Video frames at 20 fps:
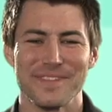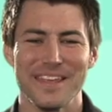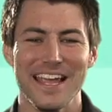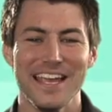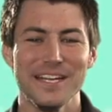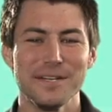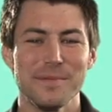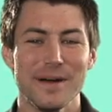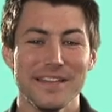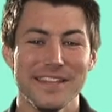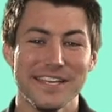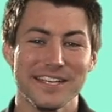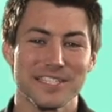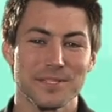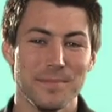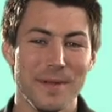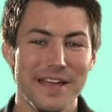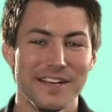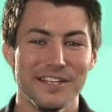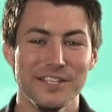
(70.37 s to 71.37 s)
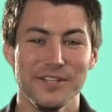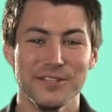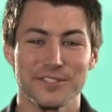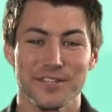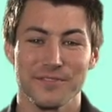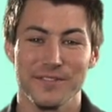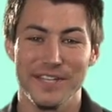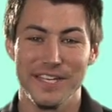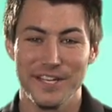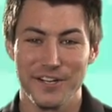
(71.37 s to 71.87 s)
Aided by the expanded use
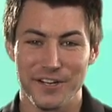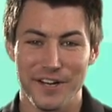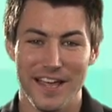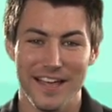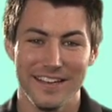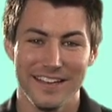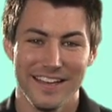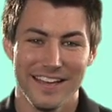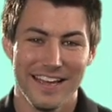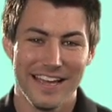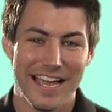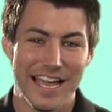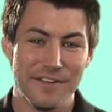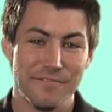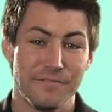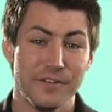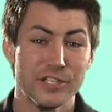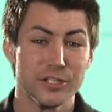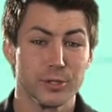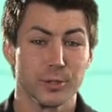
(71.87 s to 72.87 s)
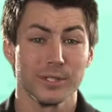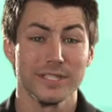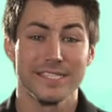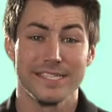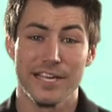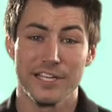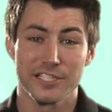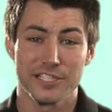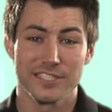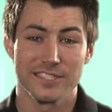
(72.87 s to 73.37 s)
of the internet and
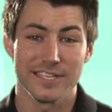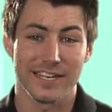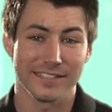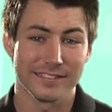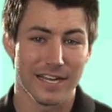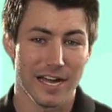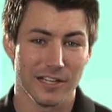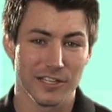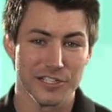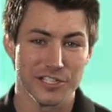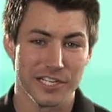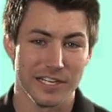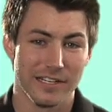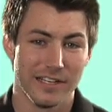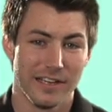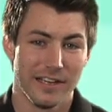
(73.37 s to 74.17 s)
visualization technology,